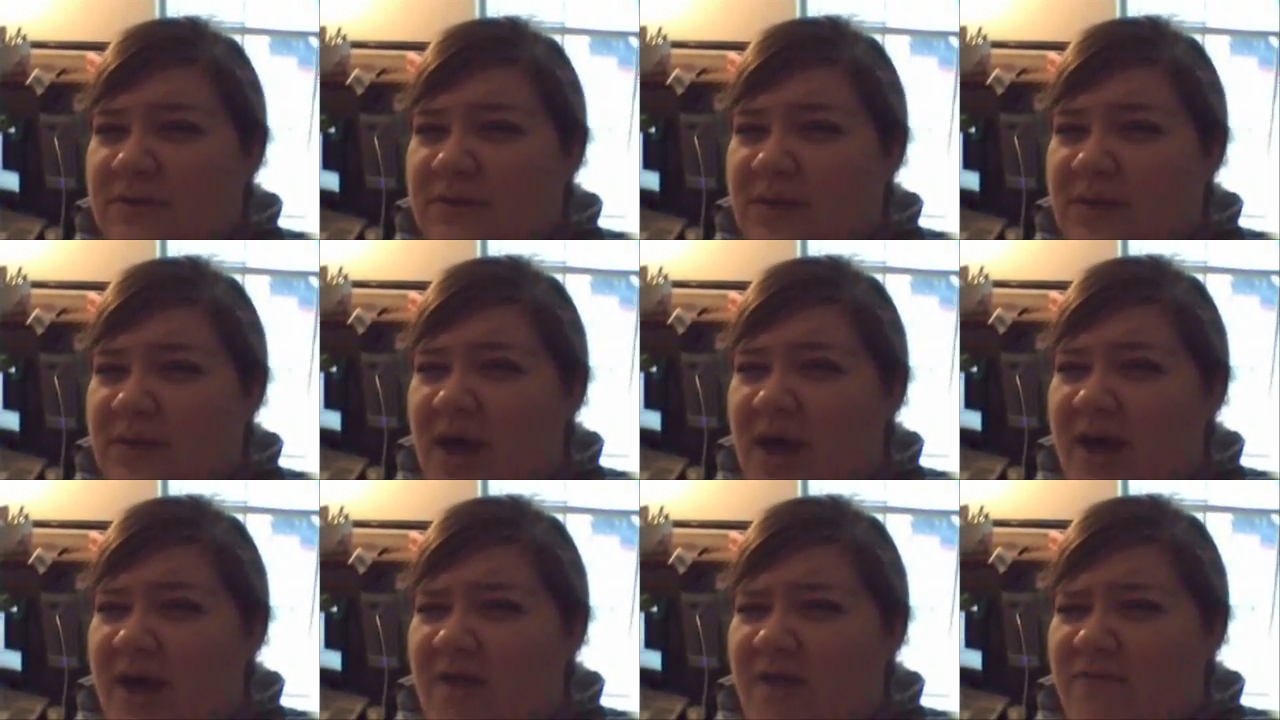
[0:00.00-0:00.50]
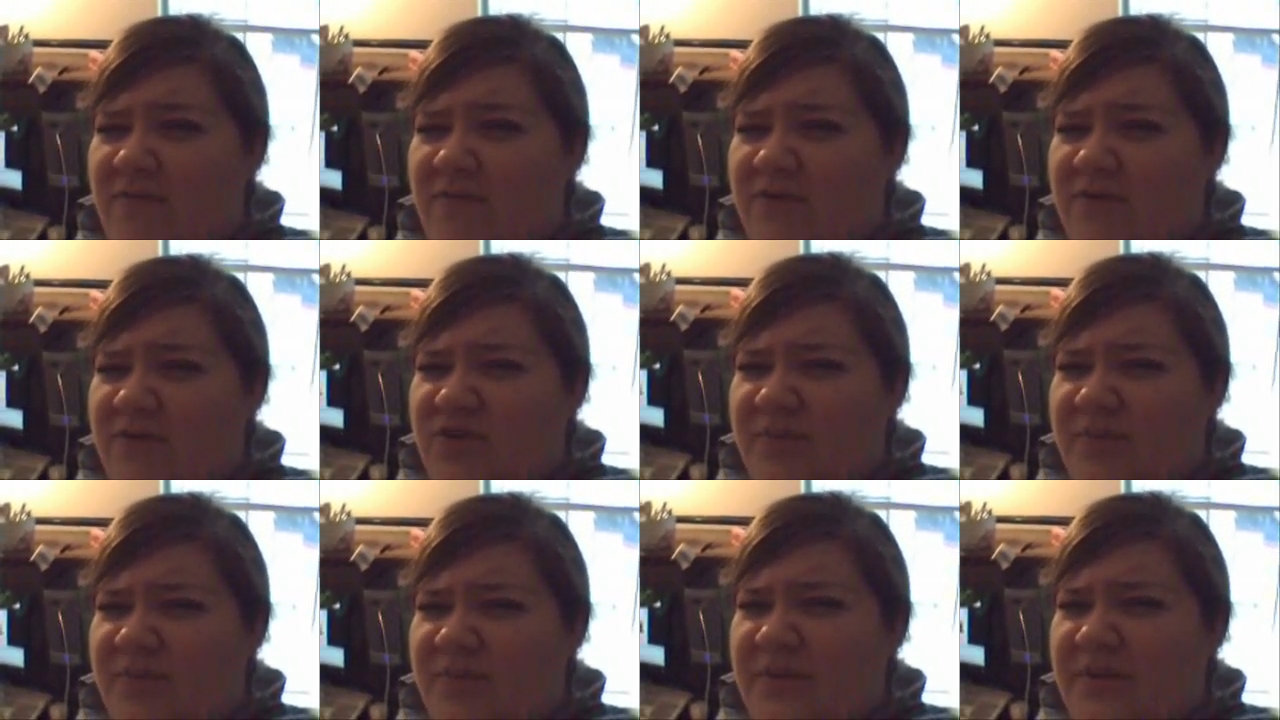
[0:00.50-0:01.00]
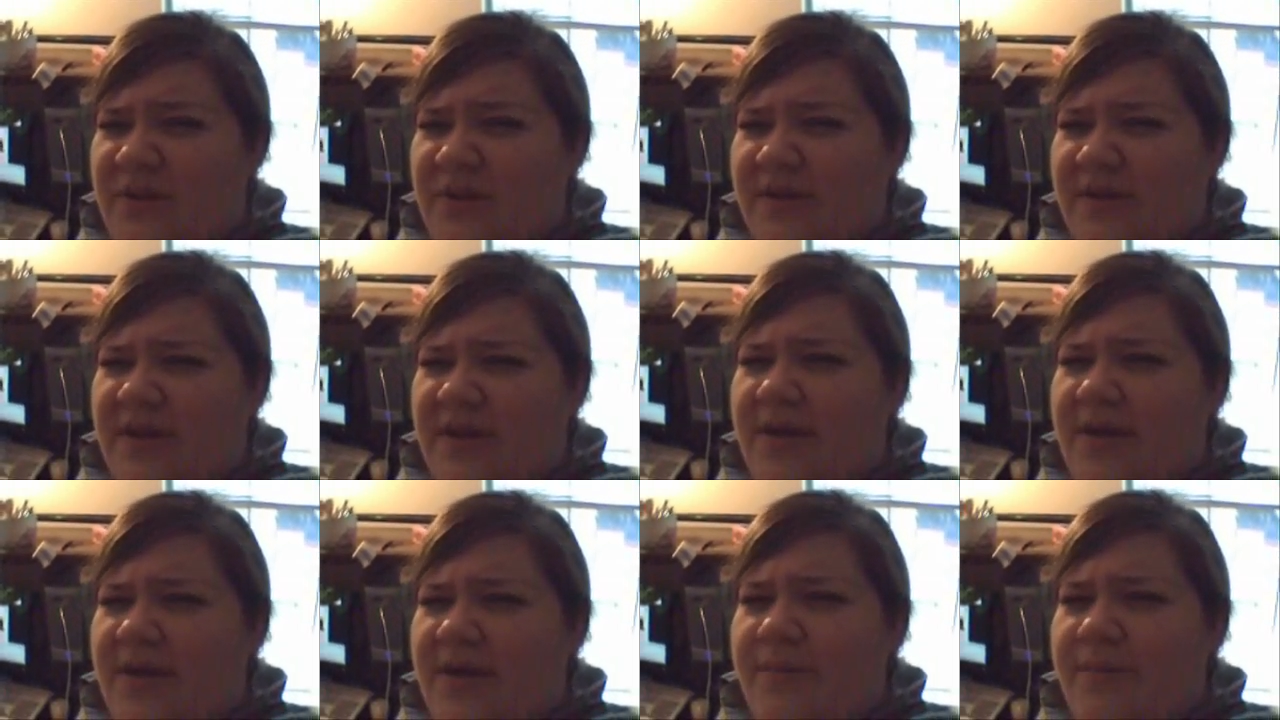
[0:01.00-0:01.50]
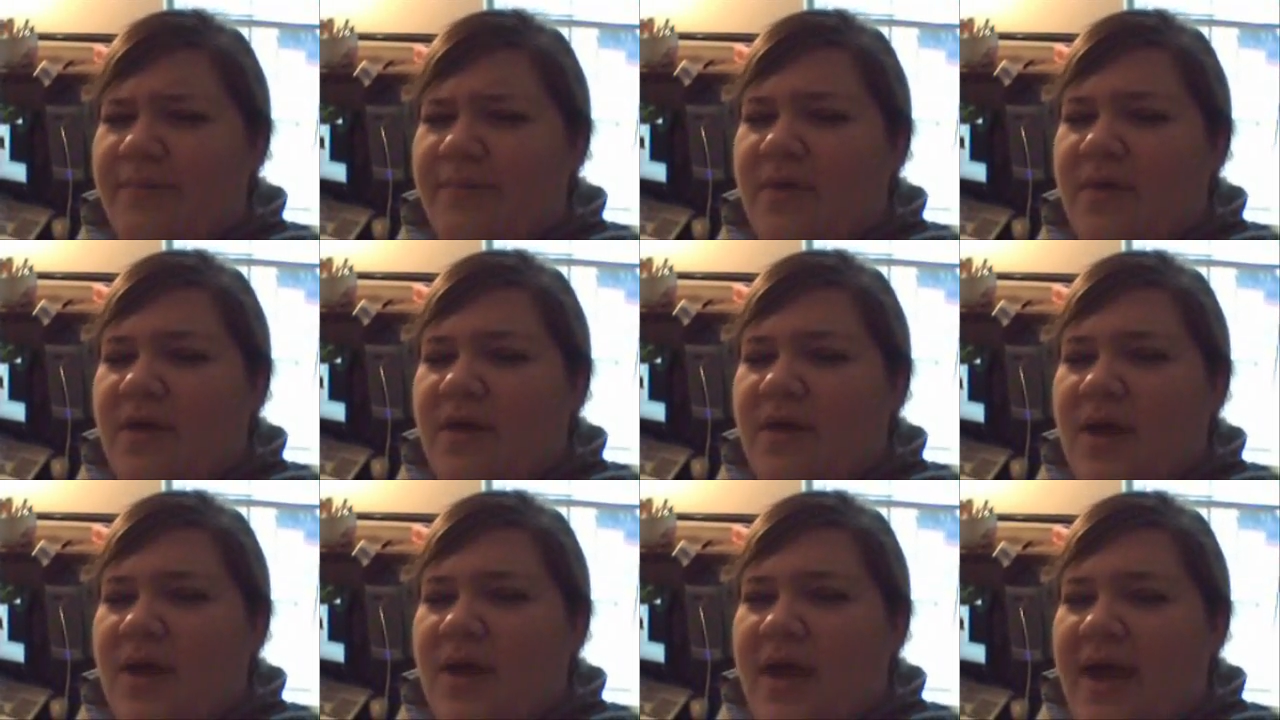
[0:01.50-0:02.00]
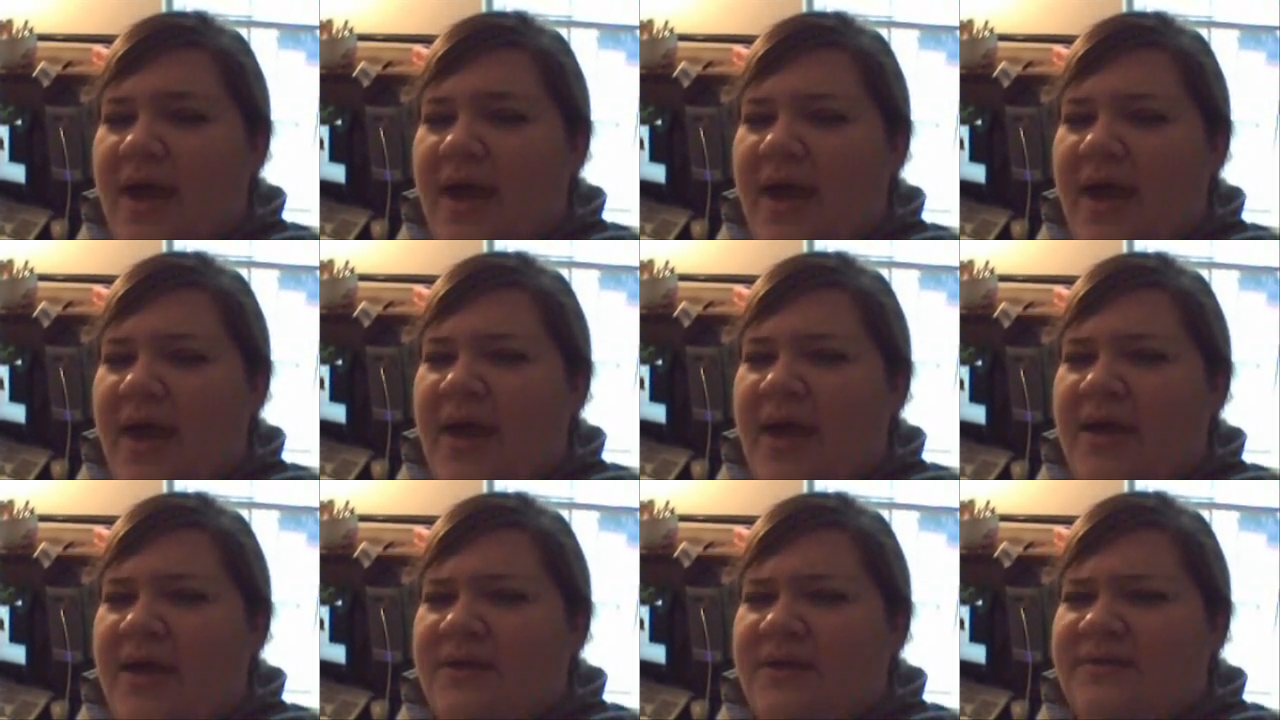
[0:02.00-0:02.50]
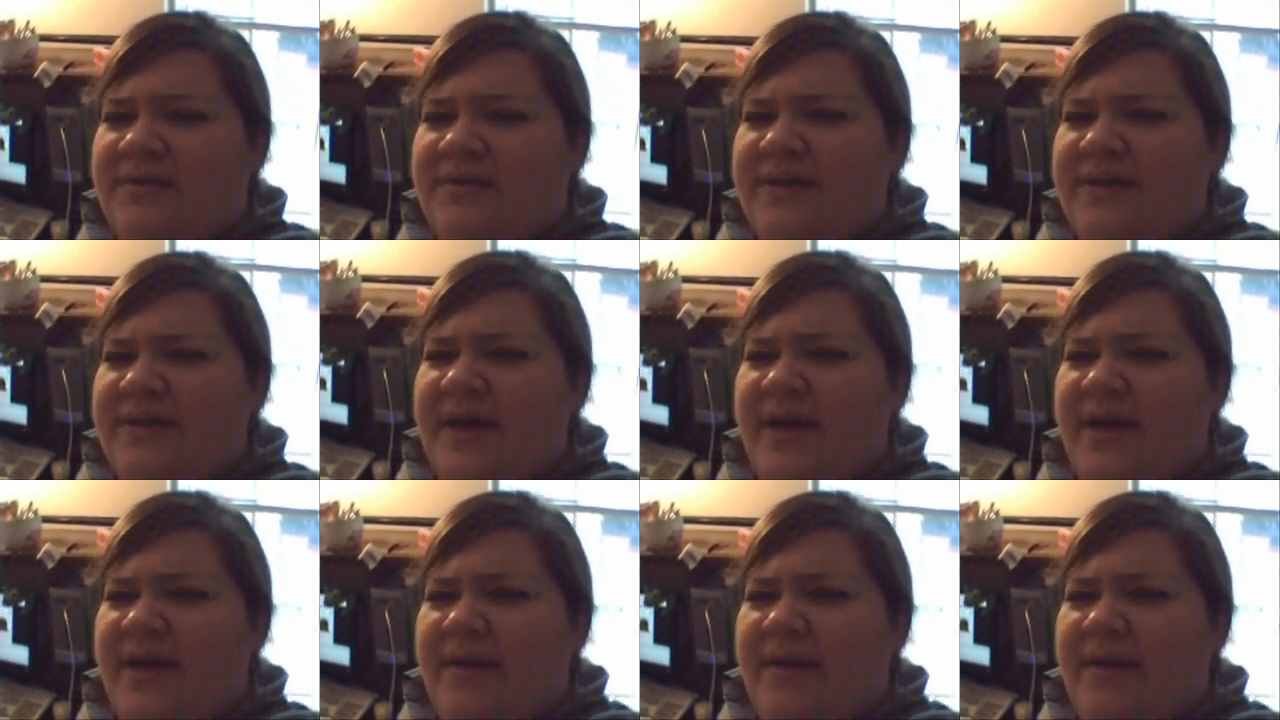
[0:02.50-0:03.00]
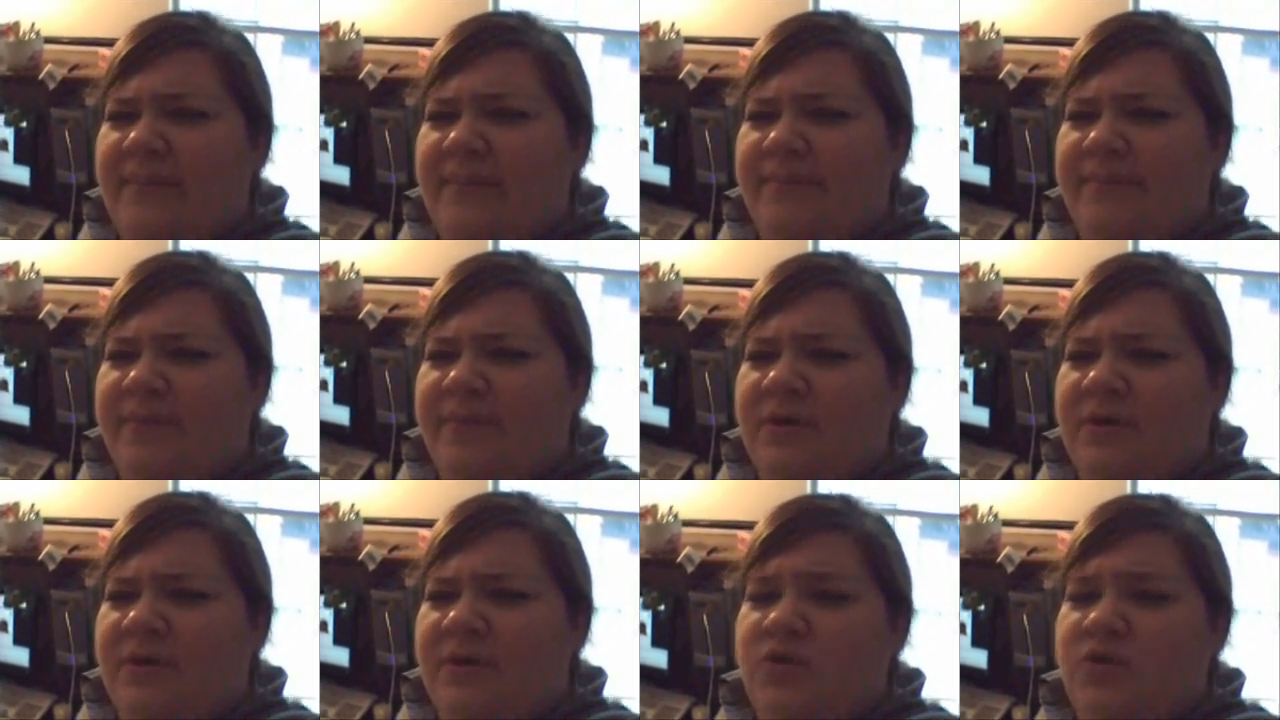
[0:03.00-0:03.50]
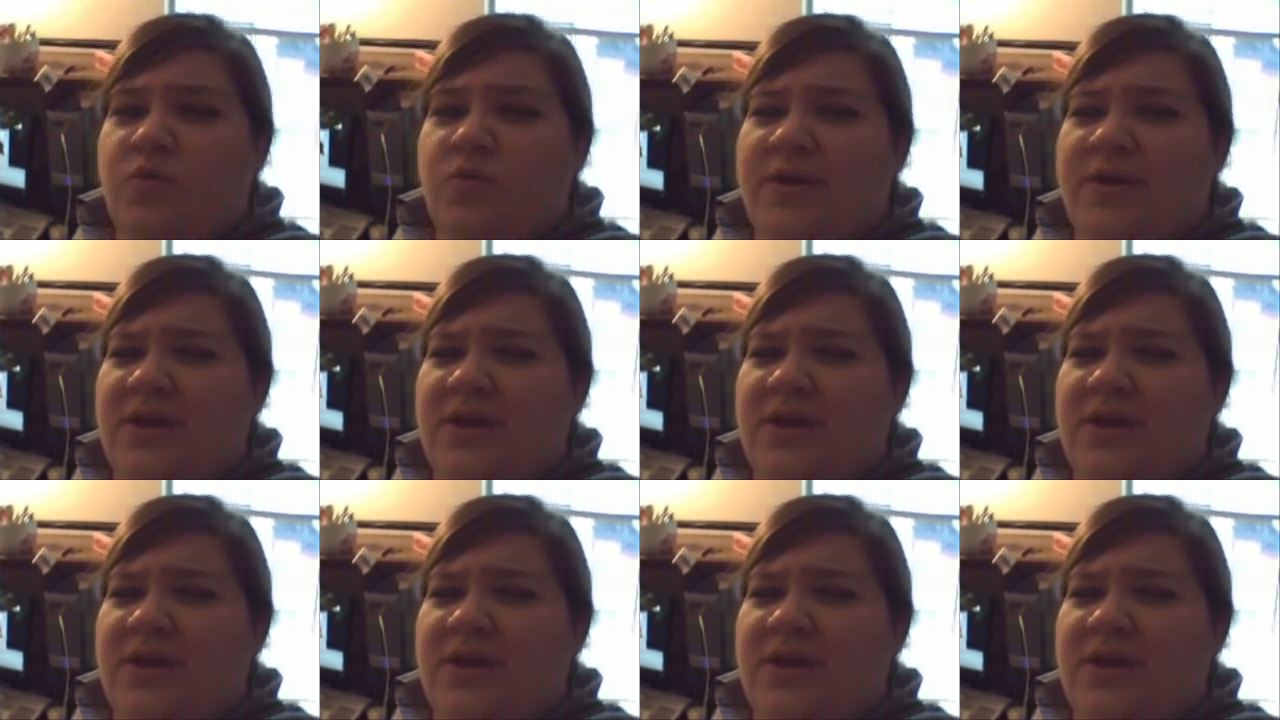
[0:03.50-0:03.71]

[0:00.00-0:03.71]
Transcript: to life or something like that, and or 20